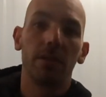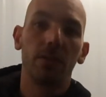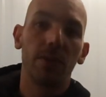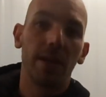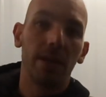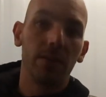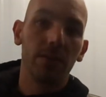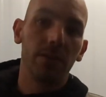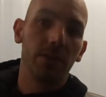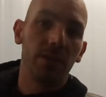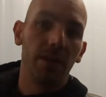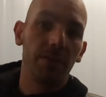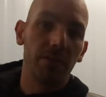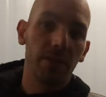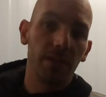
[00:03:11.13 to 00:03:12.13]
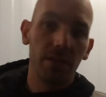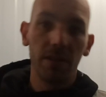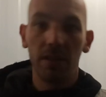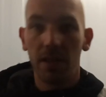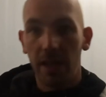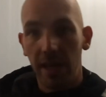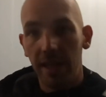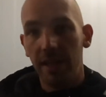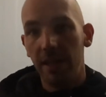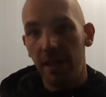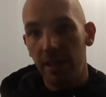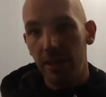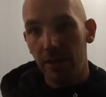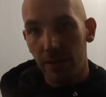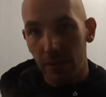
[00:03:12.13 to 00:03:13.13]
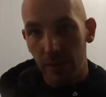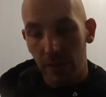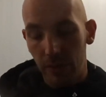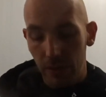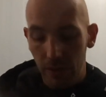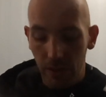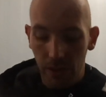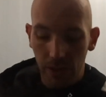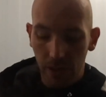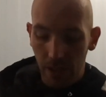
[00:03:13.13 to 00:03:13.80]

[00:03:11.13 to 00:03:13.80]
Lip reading: around 70-80 euros.